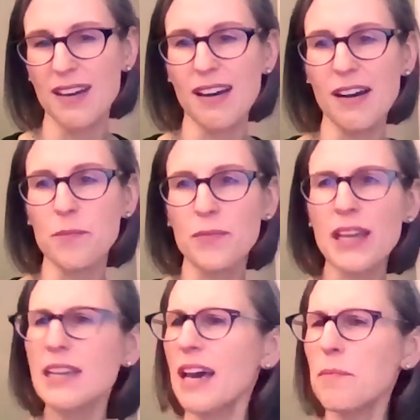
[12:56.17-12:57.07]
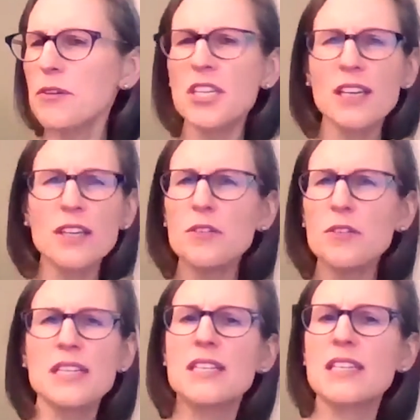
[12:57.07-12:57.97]
And not
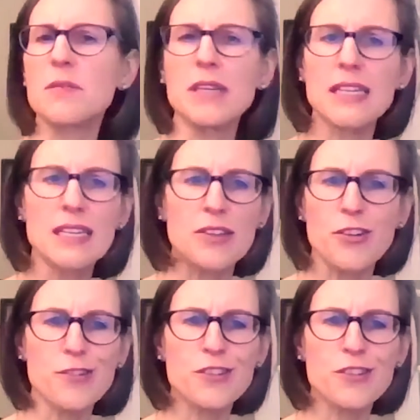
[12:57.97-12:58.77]
particularly steamy either.